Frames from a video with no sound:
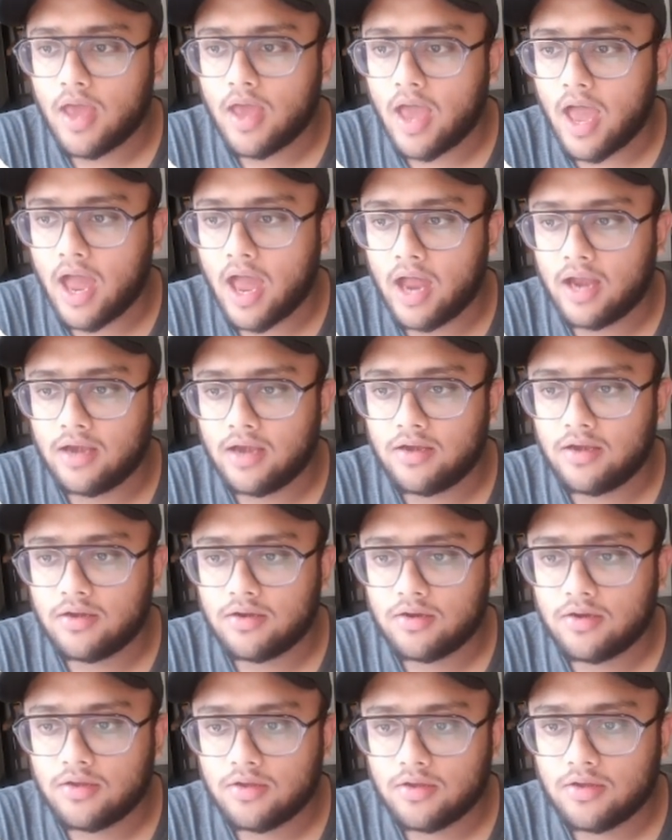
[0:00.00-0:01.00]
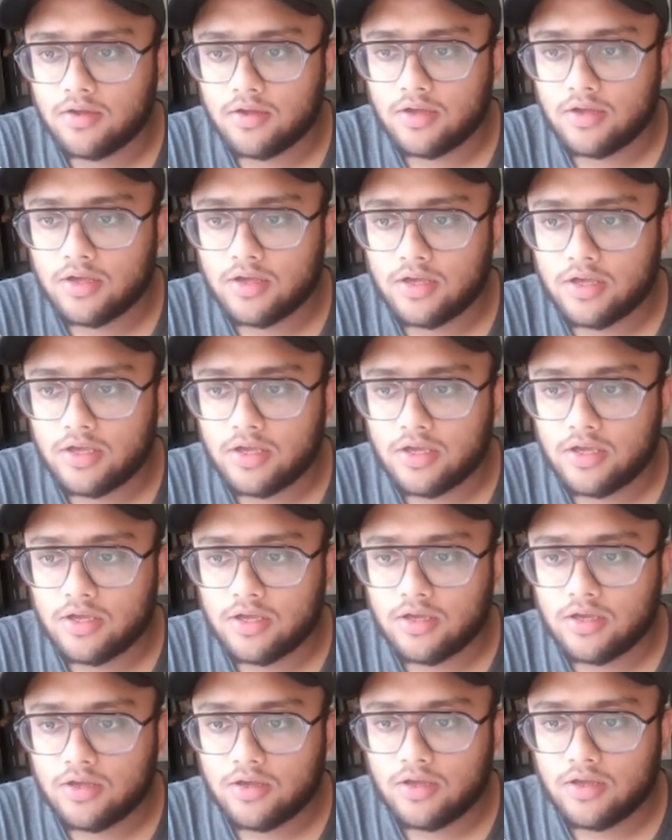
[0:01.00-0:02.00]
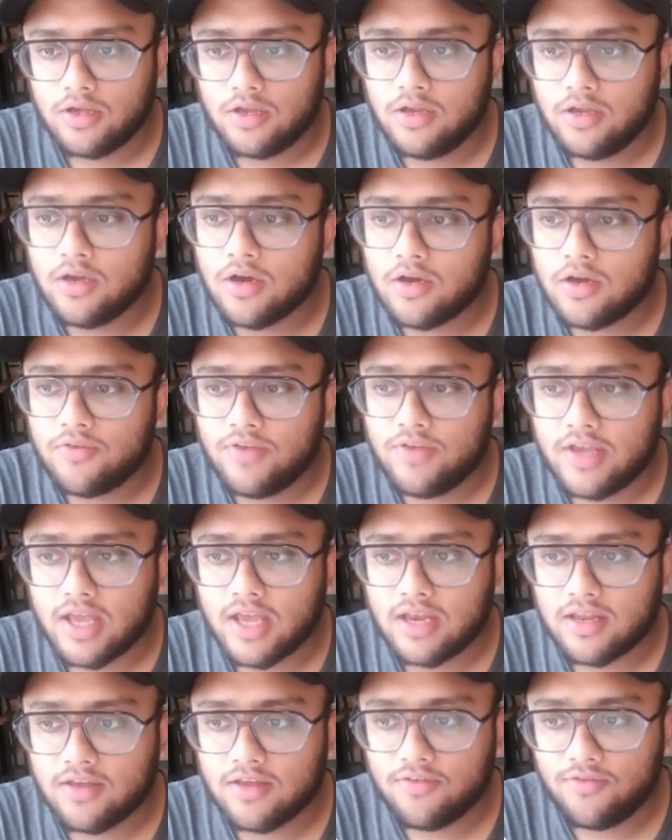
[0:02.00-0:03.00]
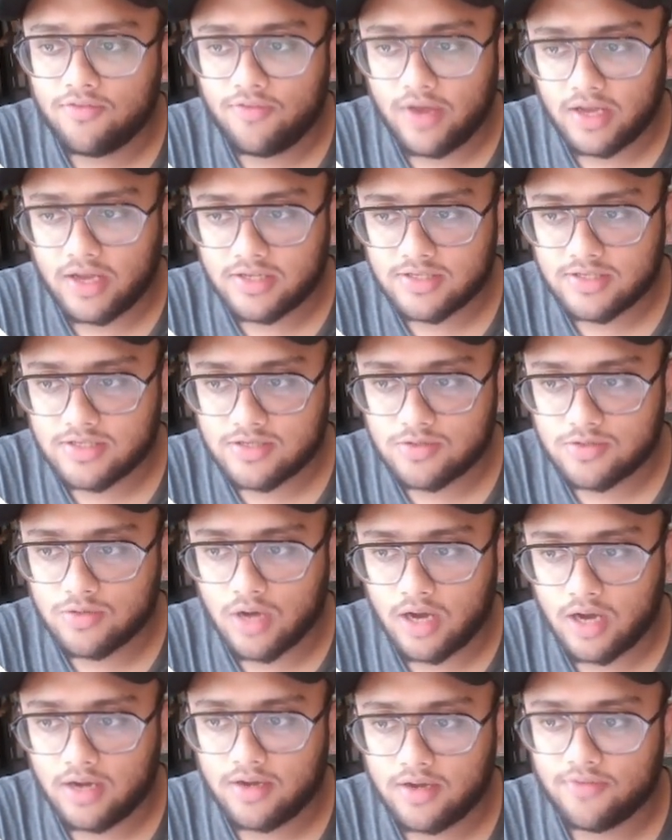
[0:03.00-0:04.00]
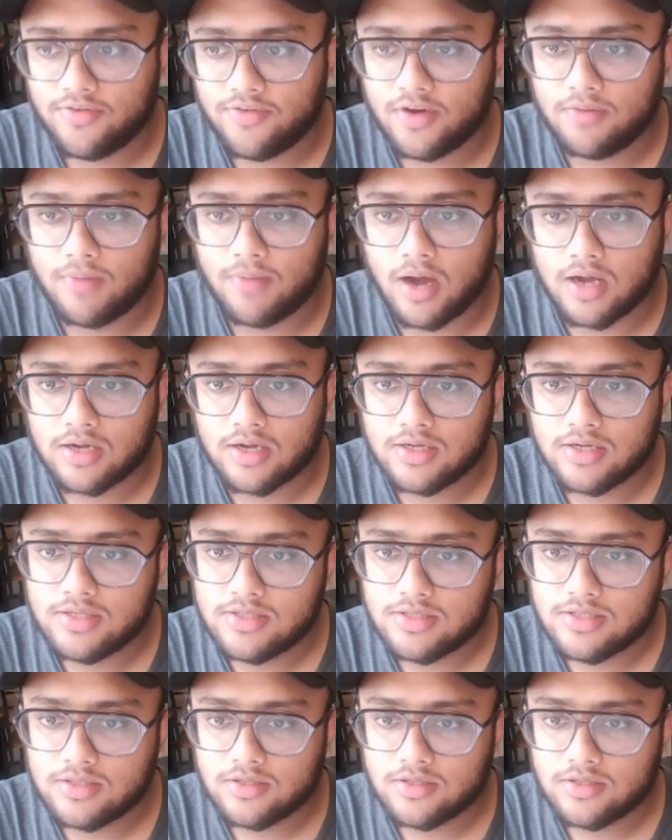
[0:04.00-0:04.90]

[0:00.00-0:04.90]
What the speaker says: And here we can give weights to our different markers.